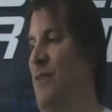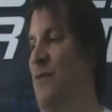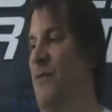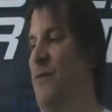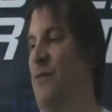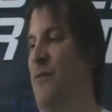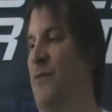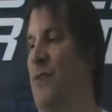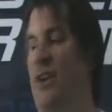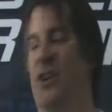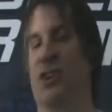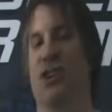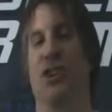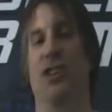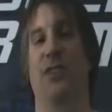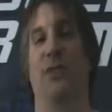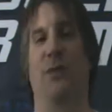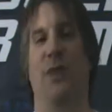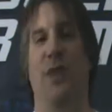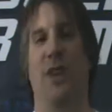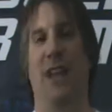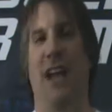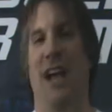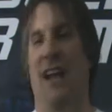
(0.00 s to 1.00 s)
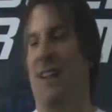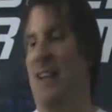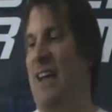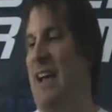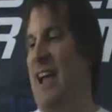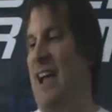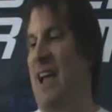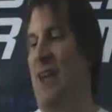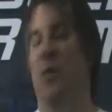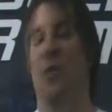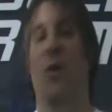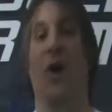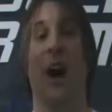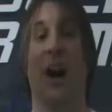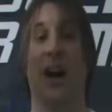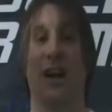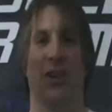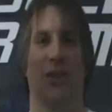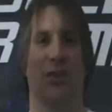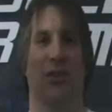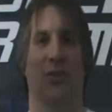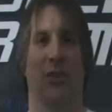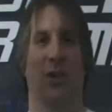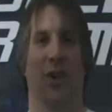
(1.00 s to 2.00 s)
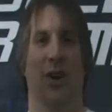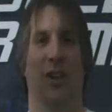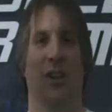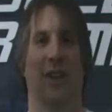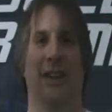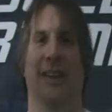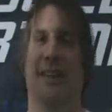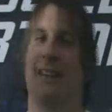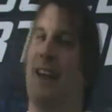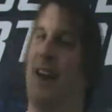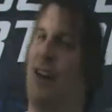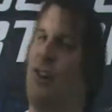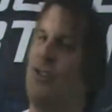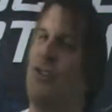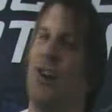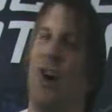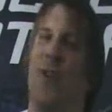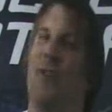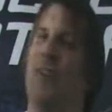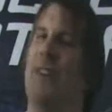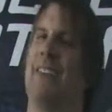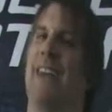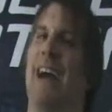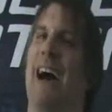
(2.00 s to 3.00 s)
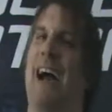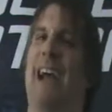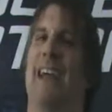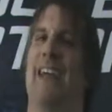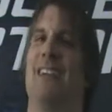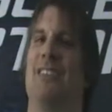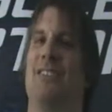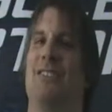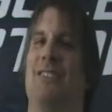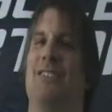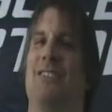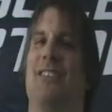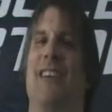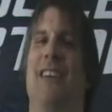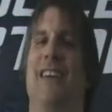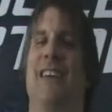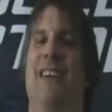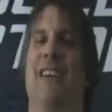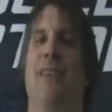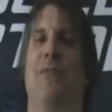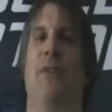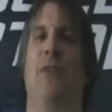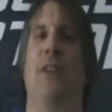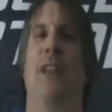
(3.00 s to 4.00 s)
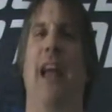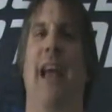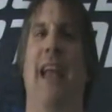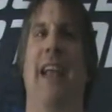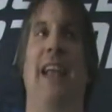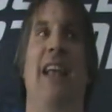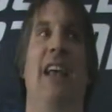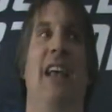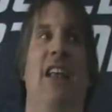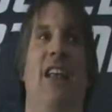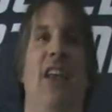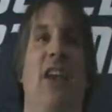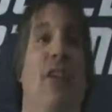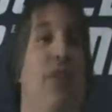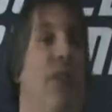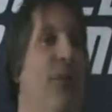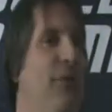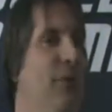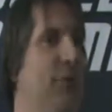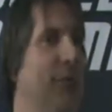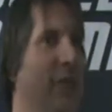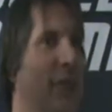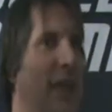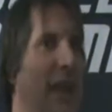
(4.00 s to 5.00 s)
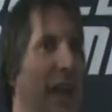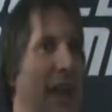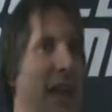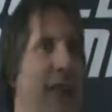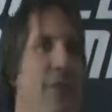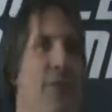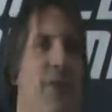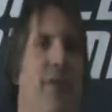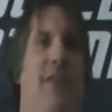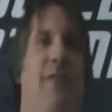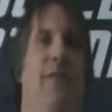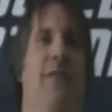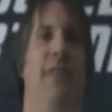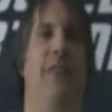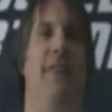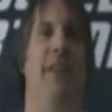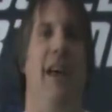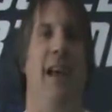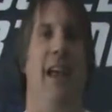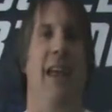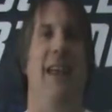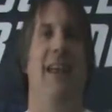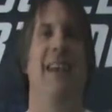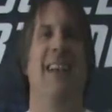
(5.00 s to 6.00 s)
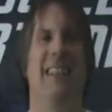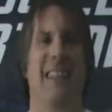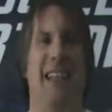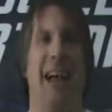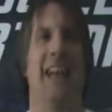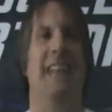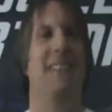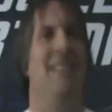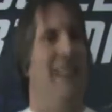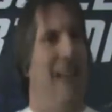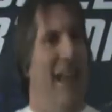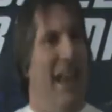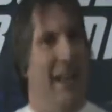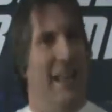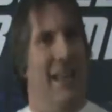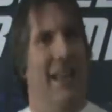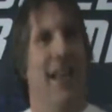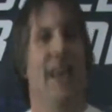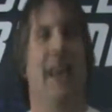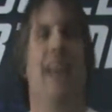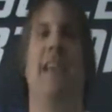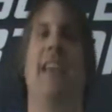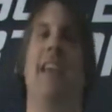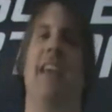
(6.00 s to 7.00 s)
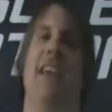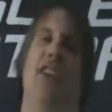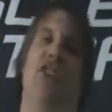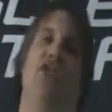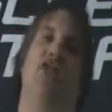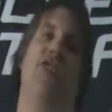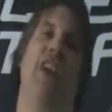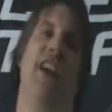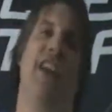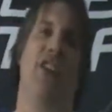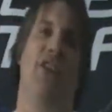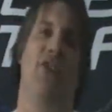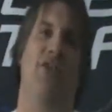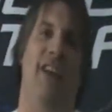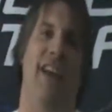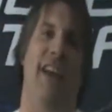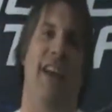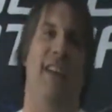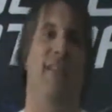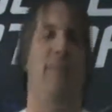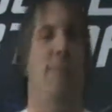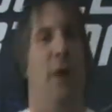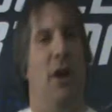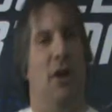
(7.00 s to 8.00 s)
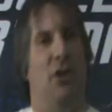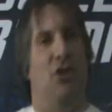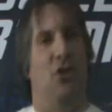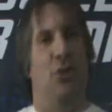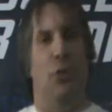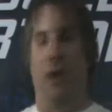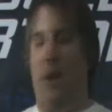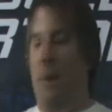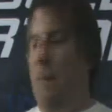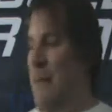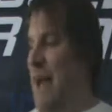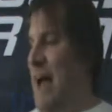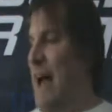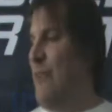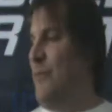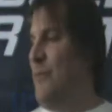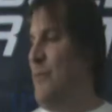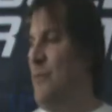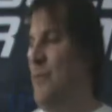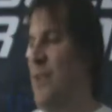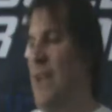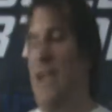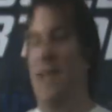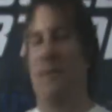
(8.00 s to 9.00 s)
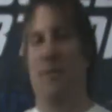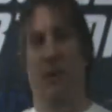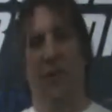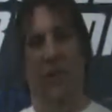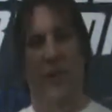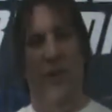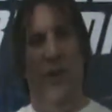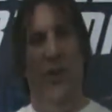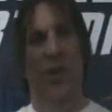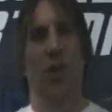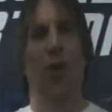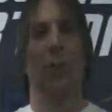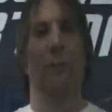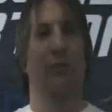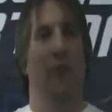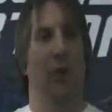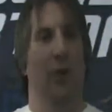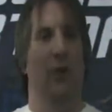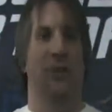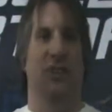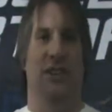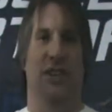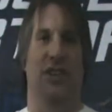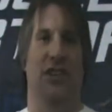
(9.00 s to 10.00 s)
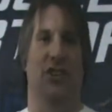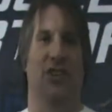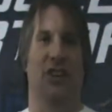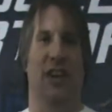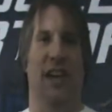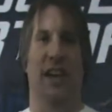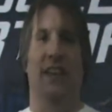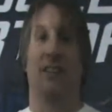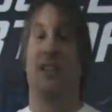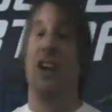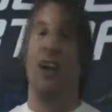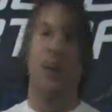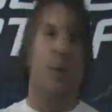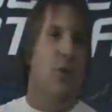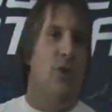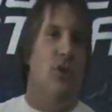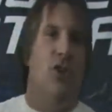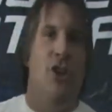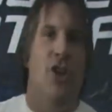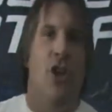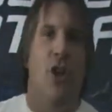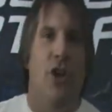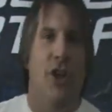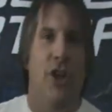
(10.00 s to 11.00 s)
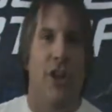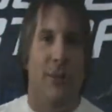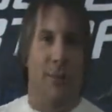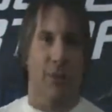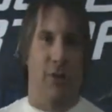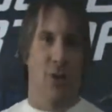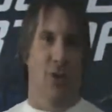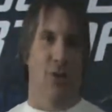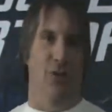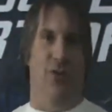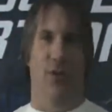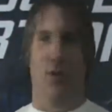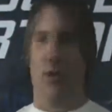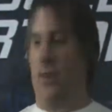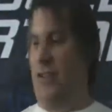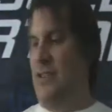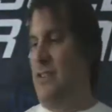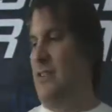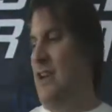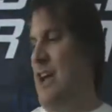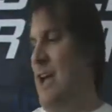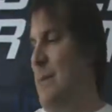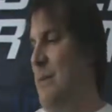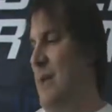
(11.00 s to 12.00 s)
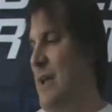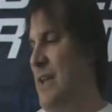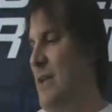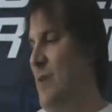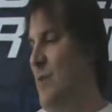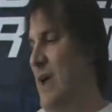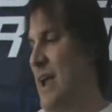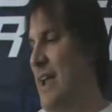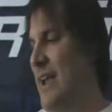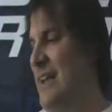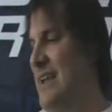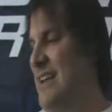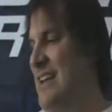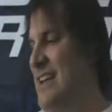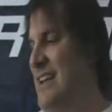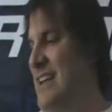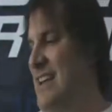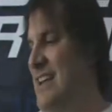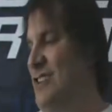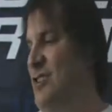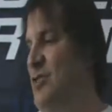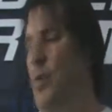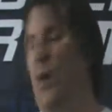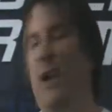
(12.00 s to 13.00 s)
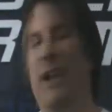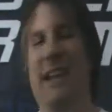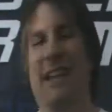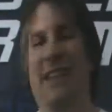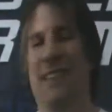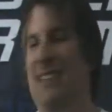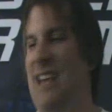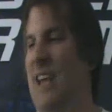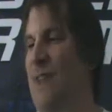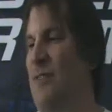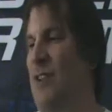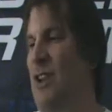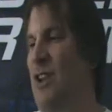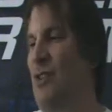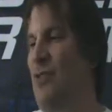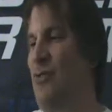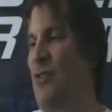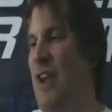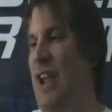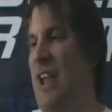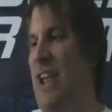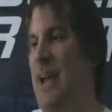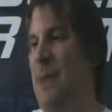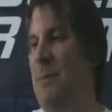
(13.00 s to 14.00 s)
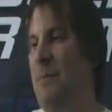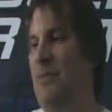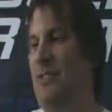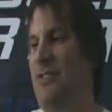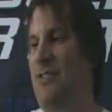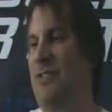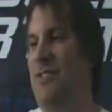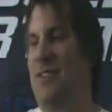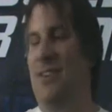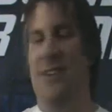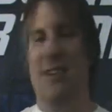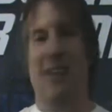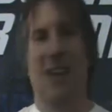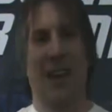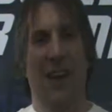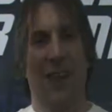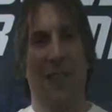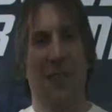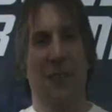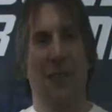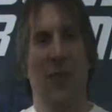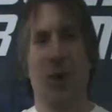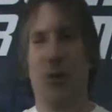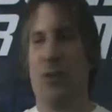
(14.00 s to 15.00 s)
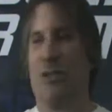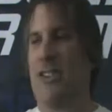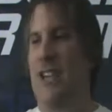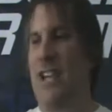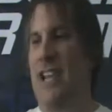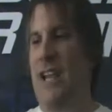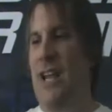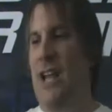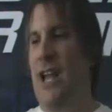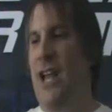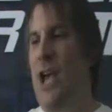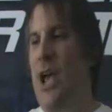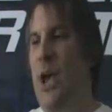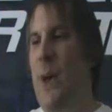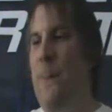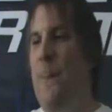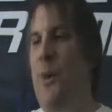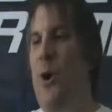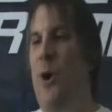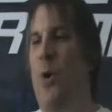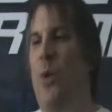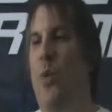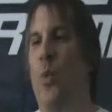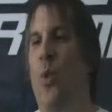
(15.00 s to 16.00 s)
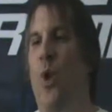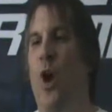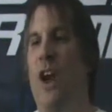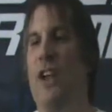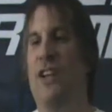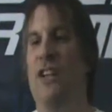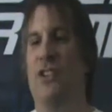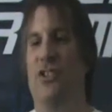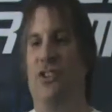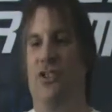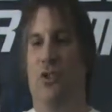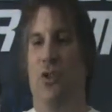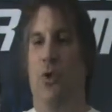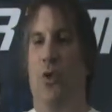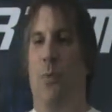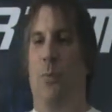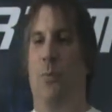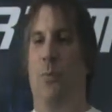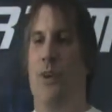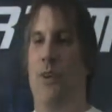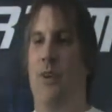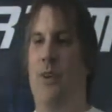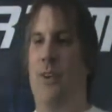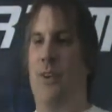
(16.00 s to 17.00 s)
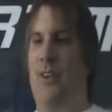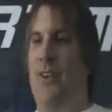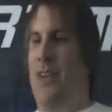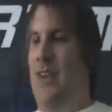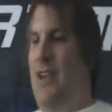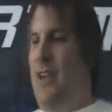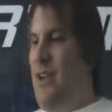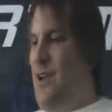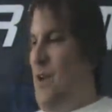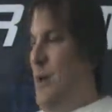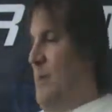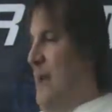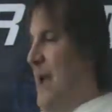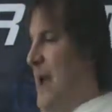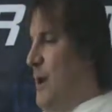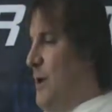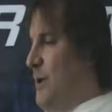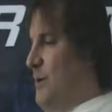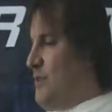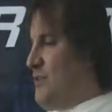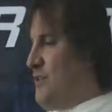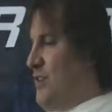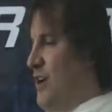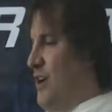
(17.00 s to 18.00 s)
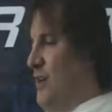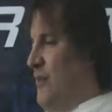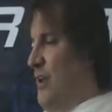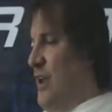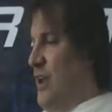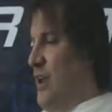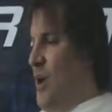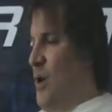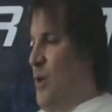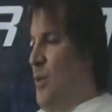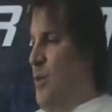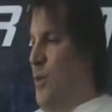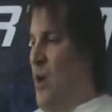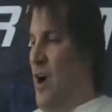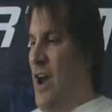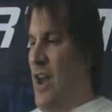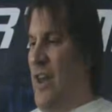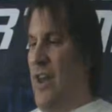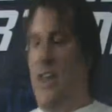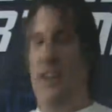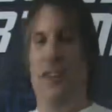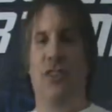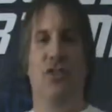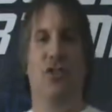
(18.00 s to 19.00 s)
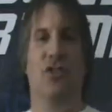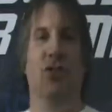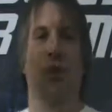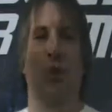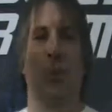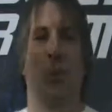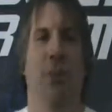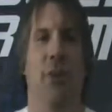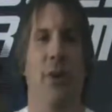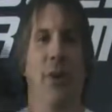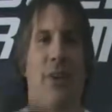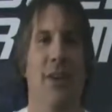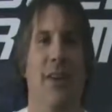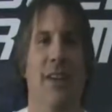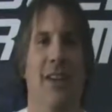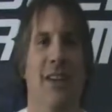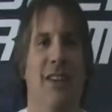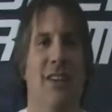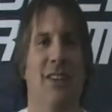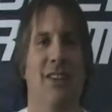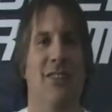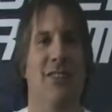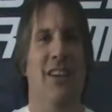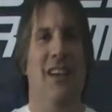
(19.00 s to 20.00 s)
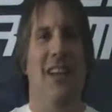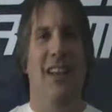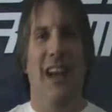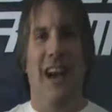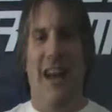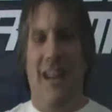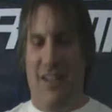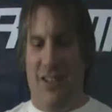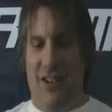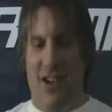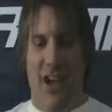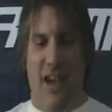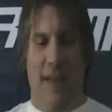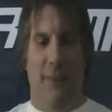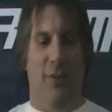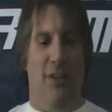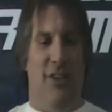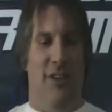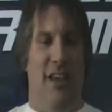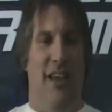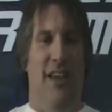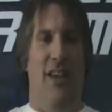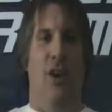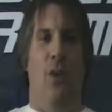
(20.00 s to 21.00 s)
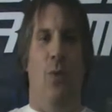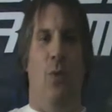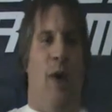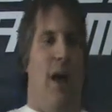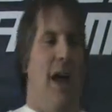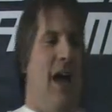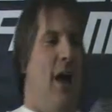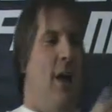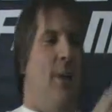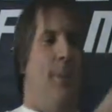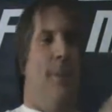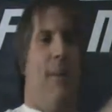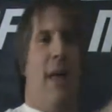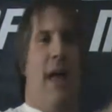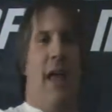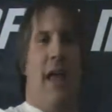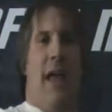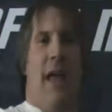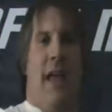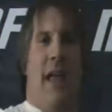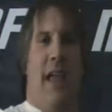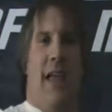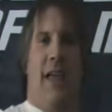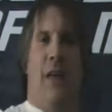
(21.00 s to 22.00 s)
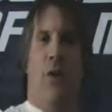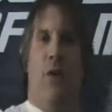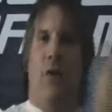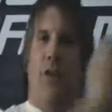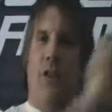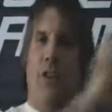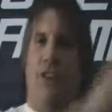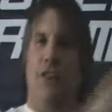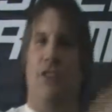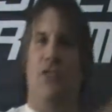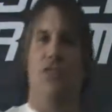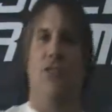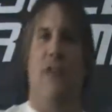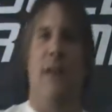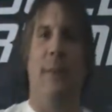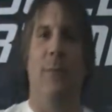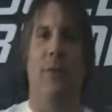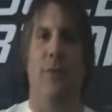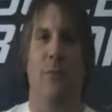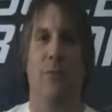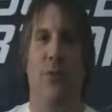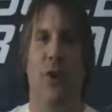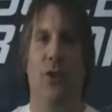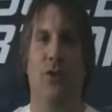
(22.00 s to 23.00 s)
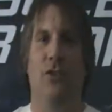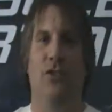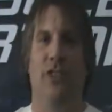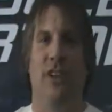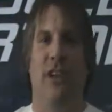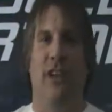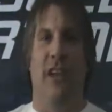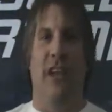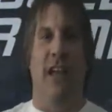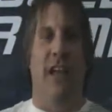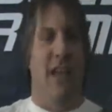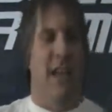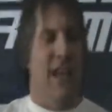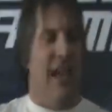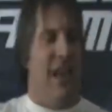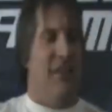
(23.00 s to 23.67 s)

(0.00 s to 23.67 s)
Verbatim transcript: Vicious Vanilla and Wonka Chocolate, those aren't titles for like the flavor of the day. That's like kicking you right in your ass, punch you in the mouth flavor for your protein shakes, which you know you're going to be using all the time anyway. 27 grams of protein per one scoop. Mount serving, one scoop. You see a lot of times they'll tell you, wow, bang, all of this grams of protein.